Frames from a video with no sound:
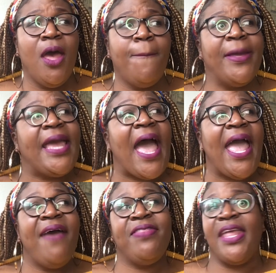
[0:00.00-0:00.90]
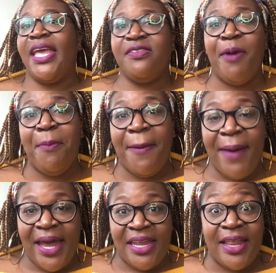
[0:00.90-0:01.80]
but yeah, I have things about my
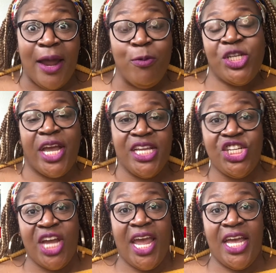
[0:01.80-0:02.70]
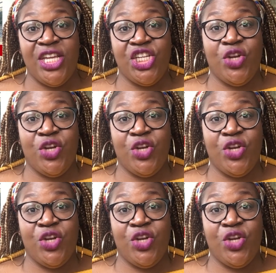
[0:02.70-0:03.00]
body that I wish I can change.